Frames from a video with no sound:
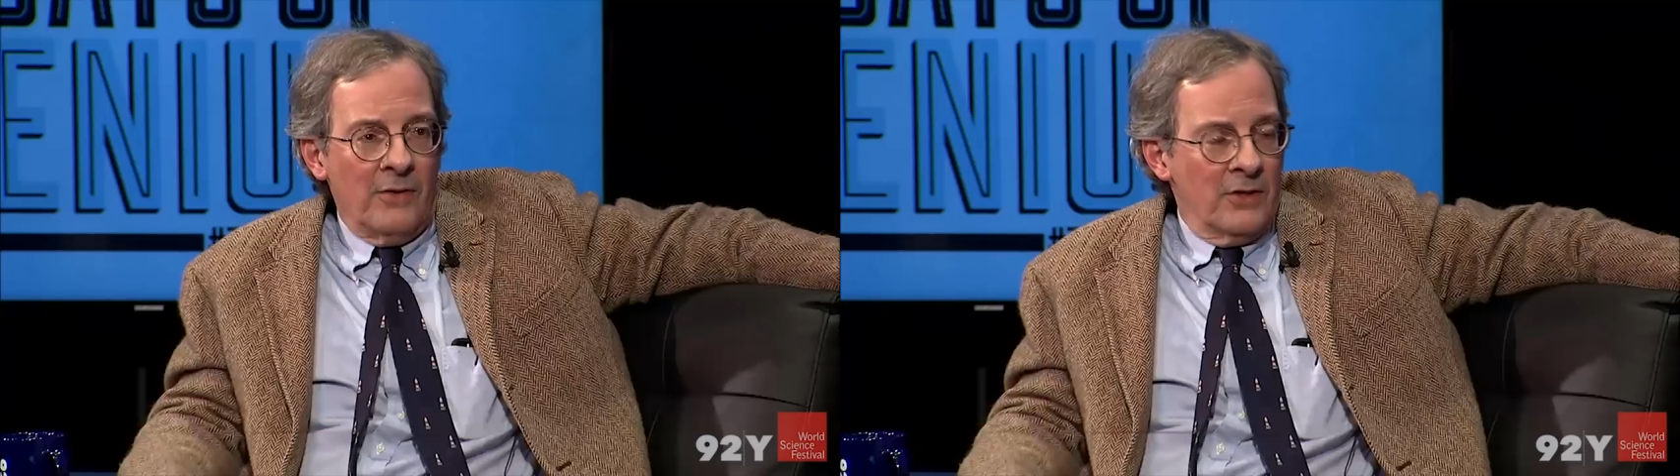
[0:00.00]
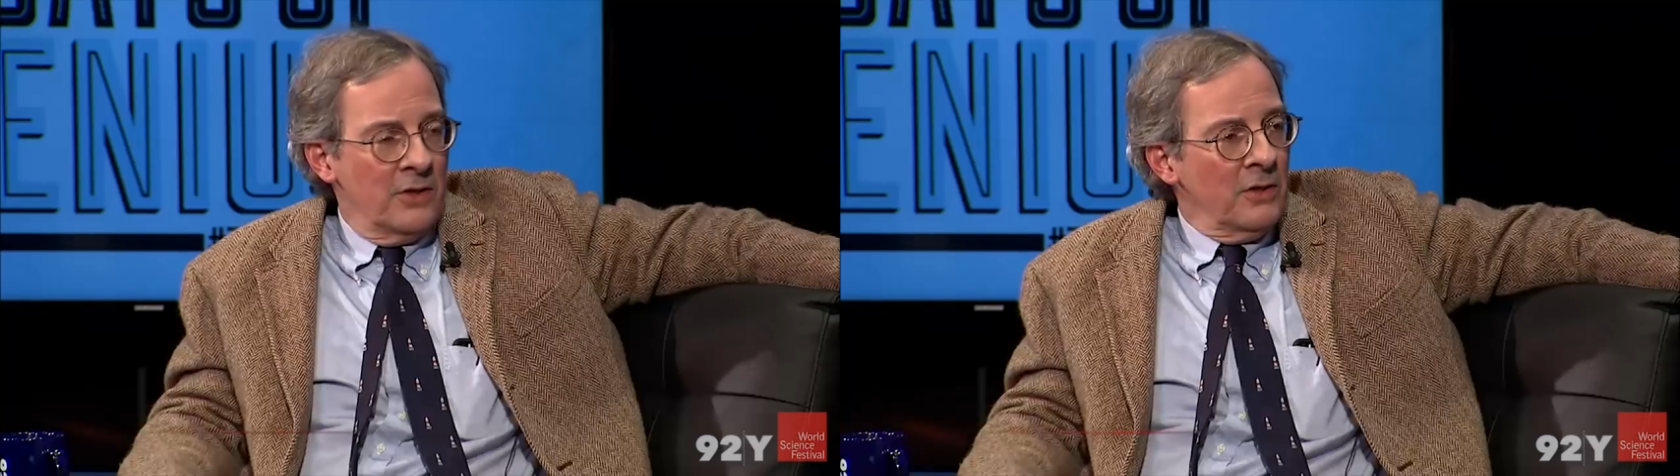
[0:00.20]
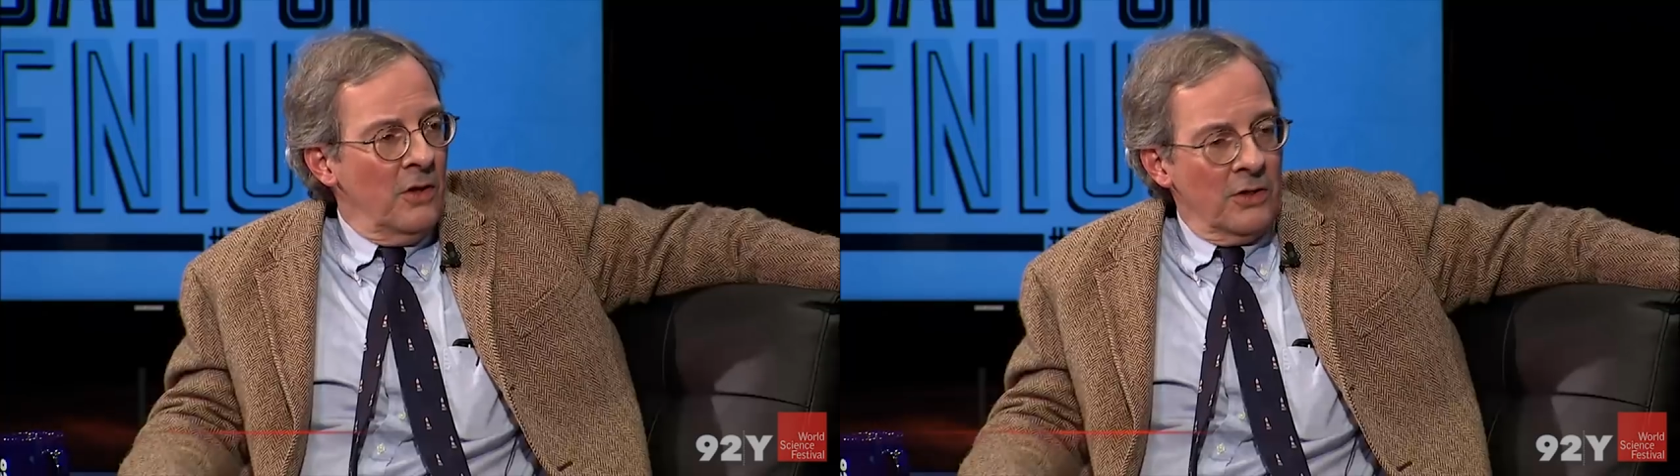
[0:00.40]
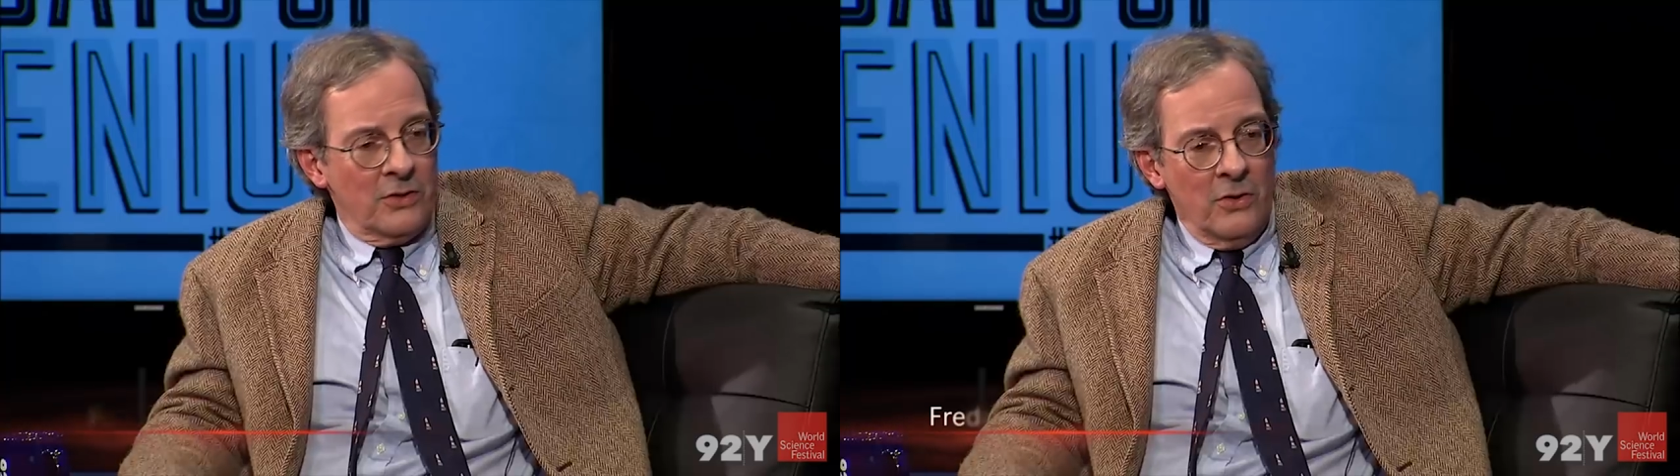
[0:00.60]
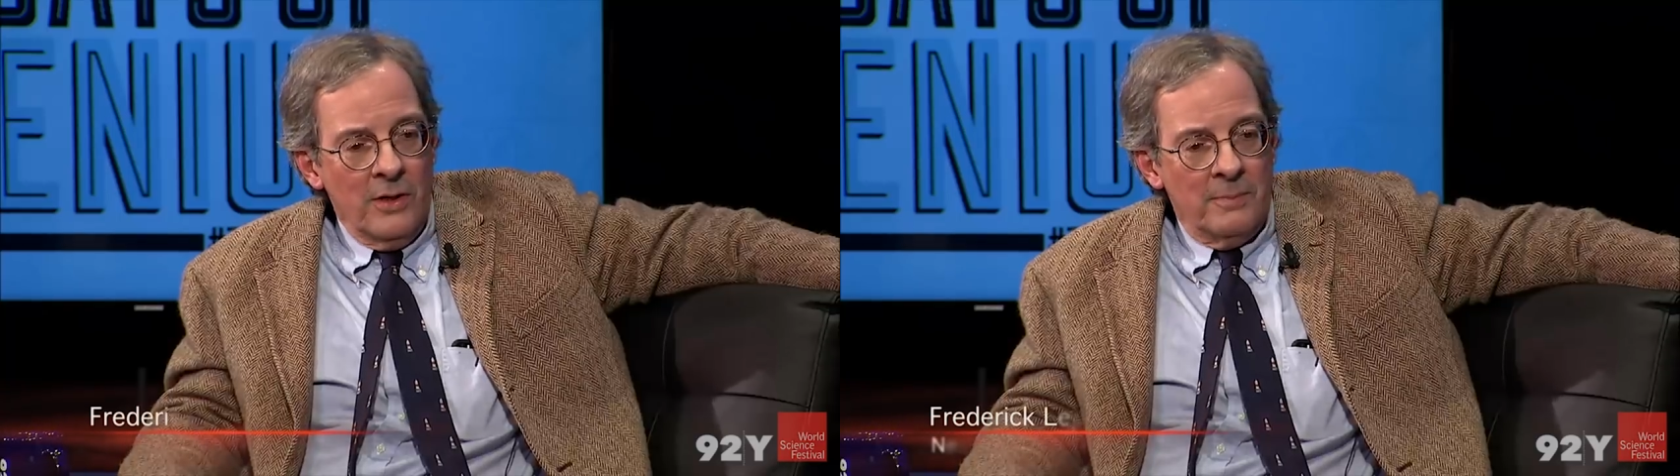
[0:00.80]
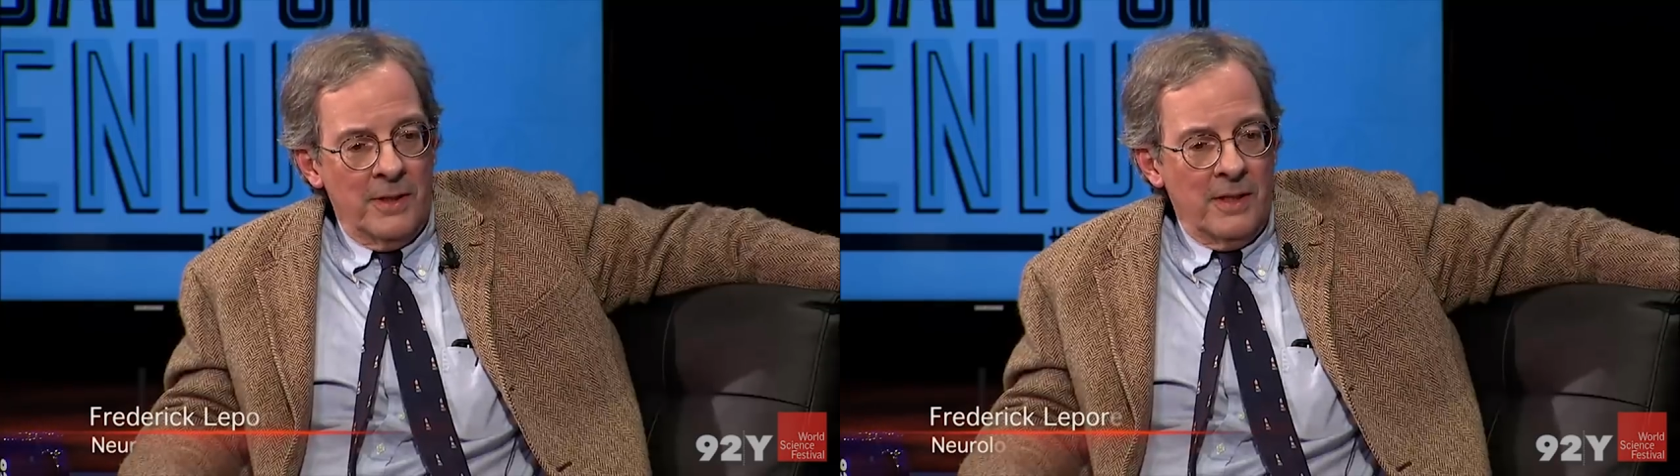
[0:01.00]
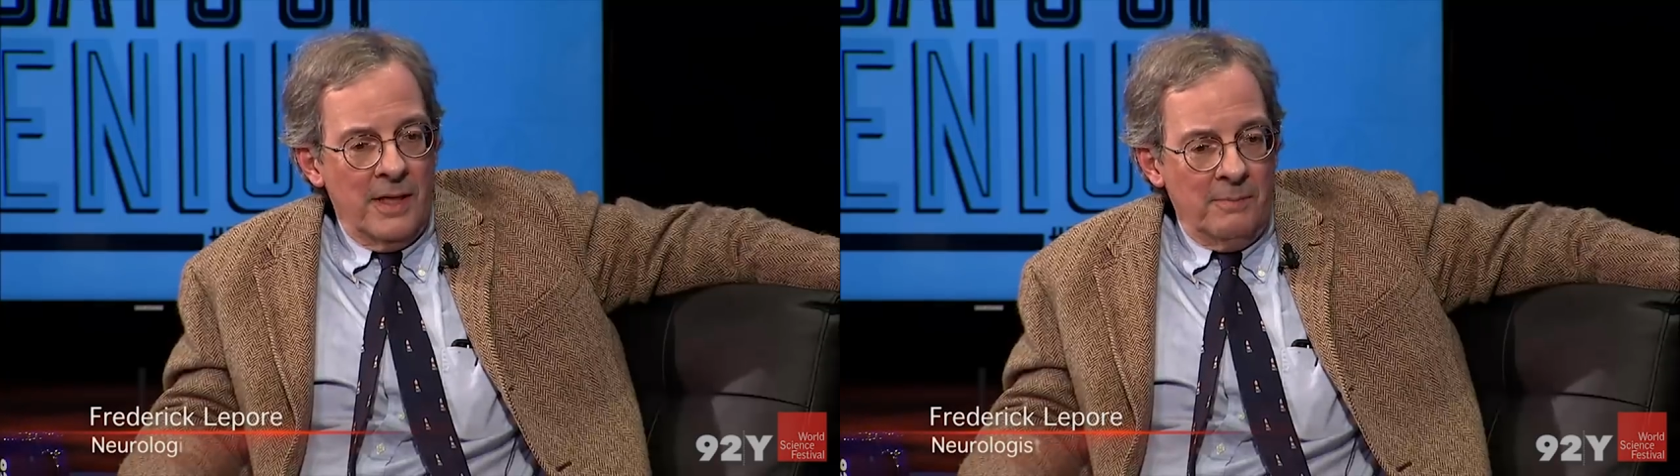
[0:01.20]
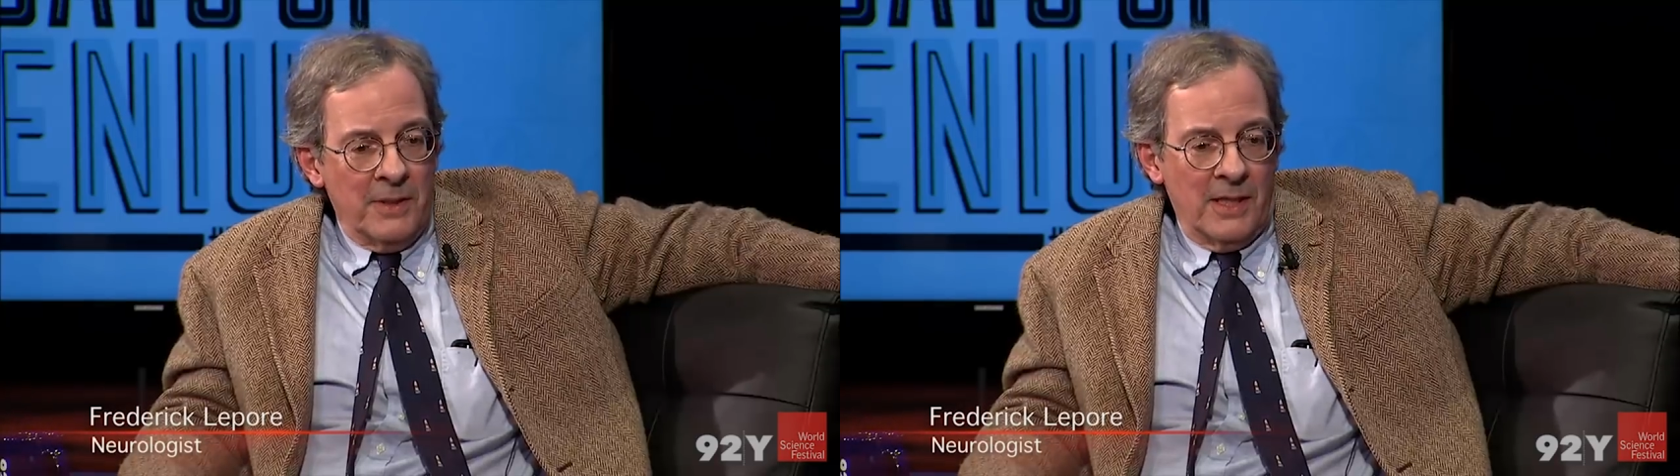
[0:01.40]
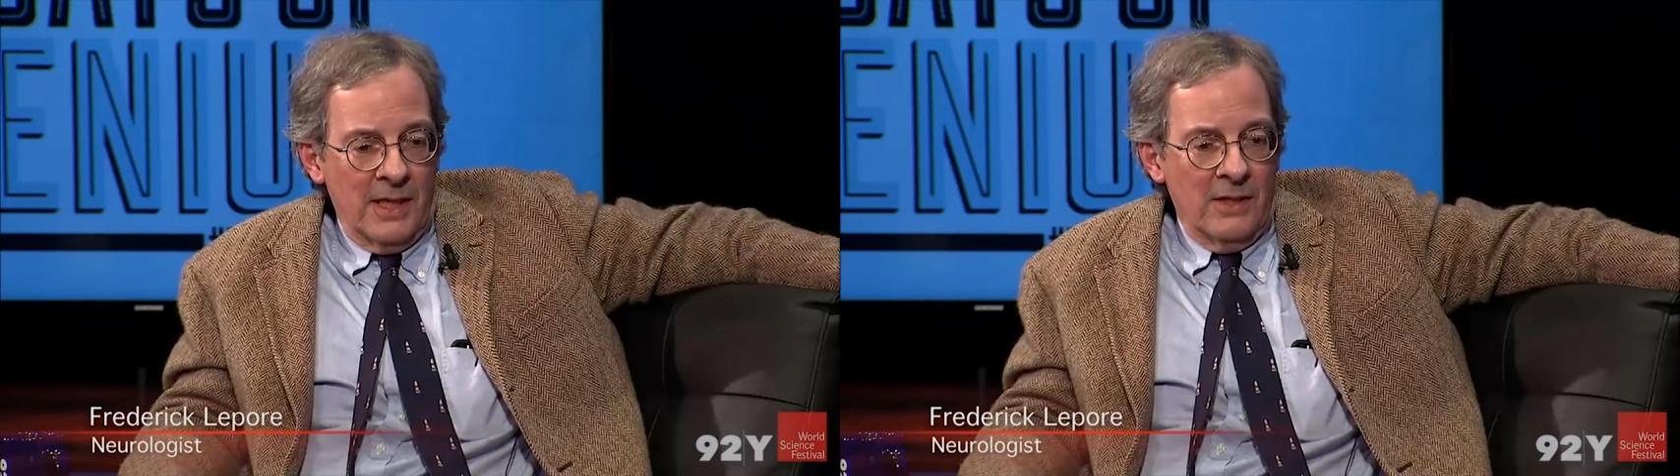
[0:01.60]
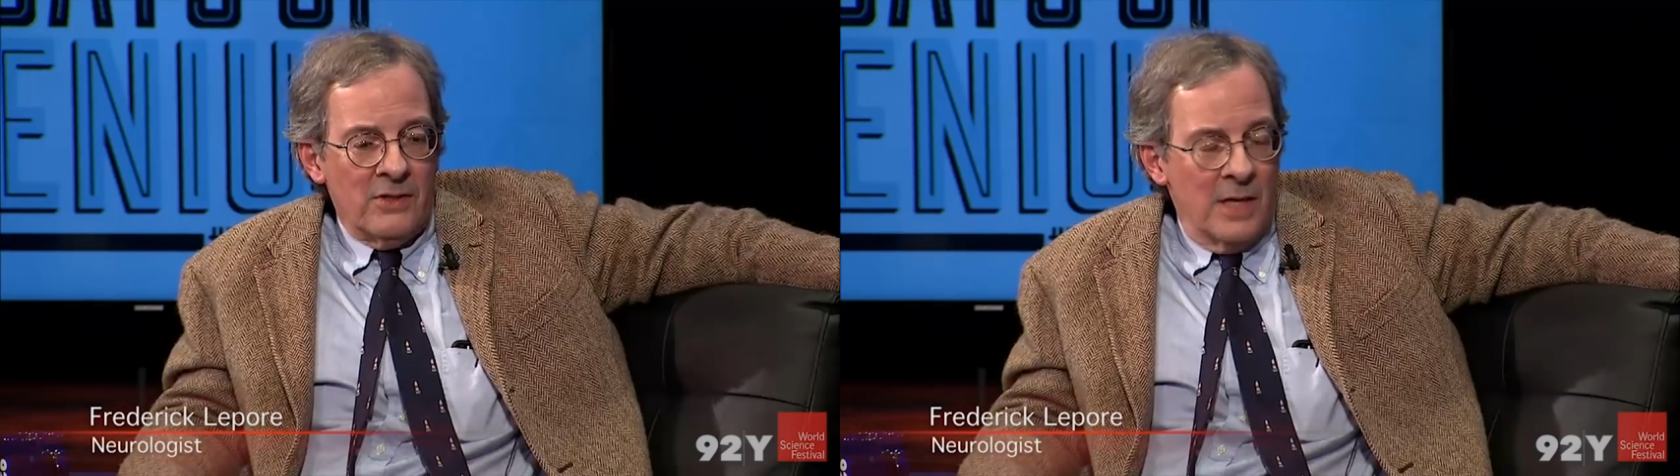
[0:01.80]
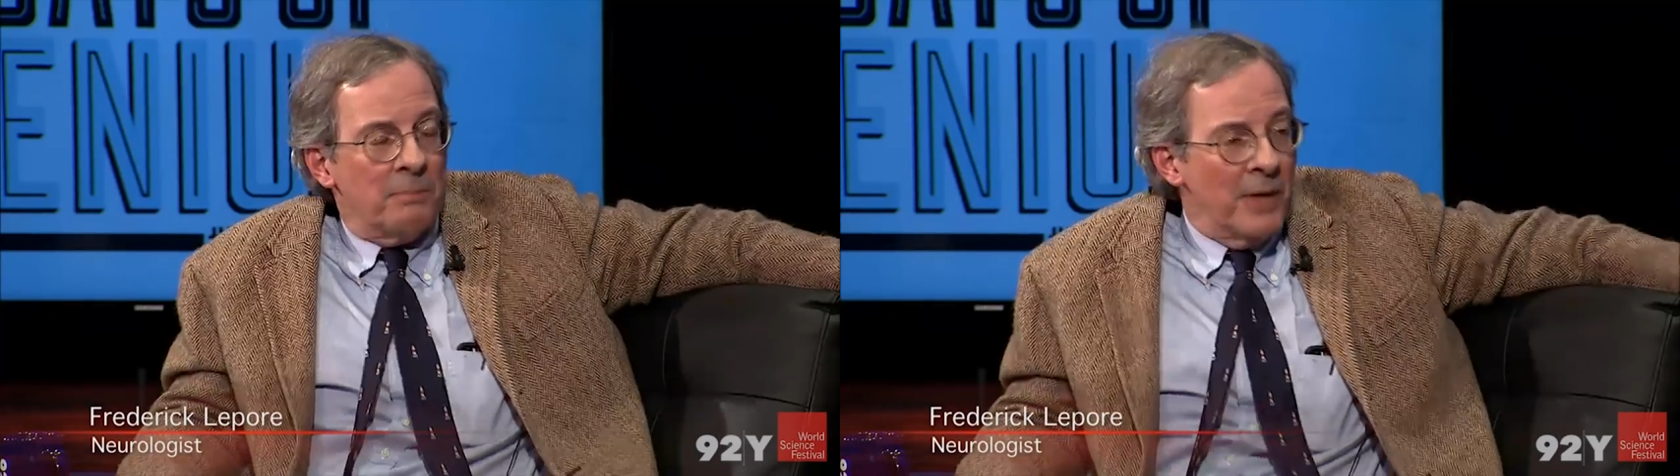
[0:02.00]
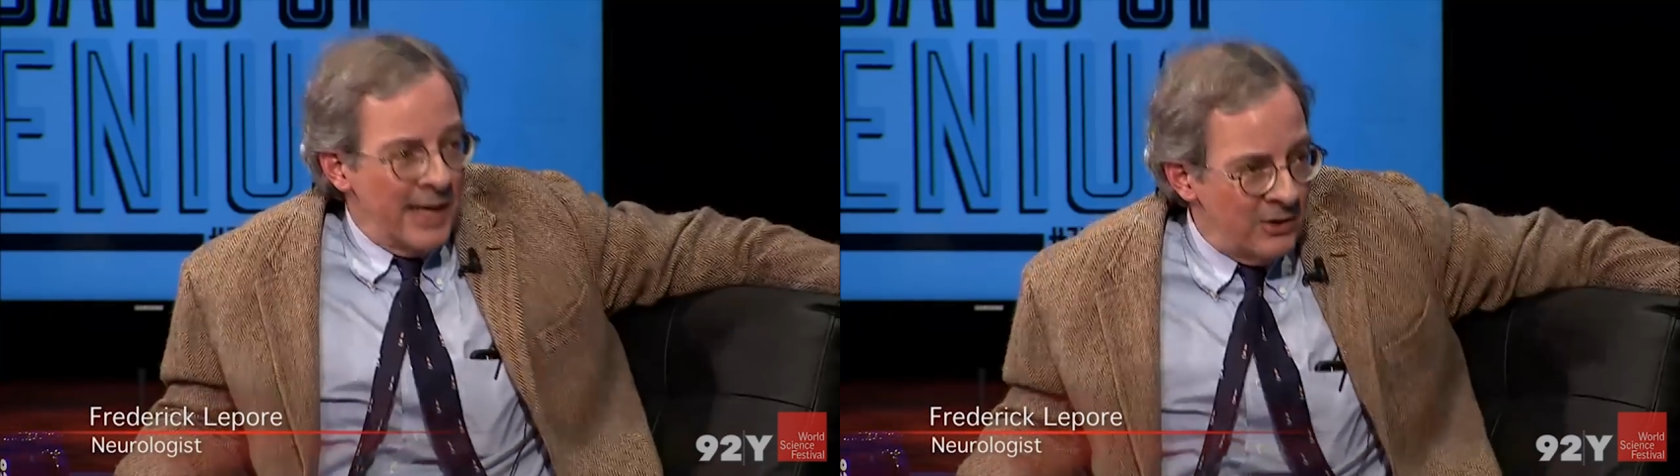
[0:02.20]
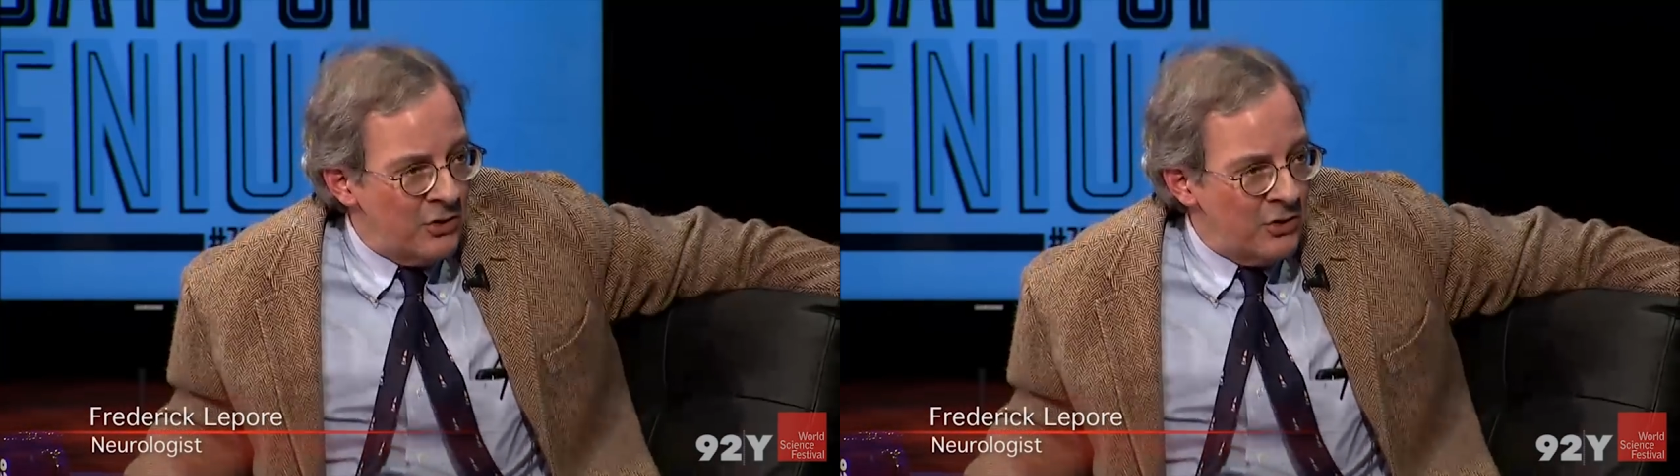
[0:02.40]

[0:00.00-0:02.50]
because it's a long story, but it begins, the brain,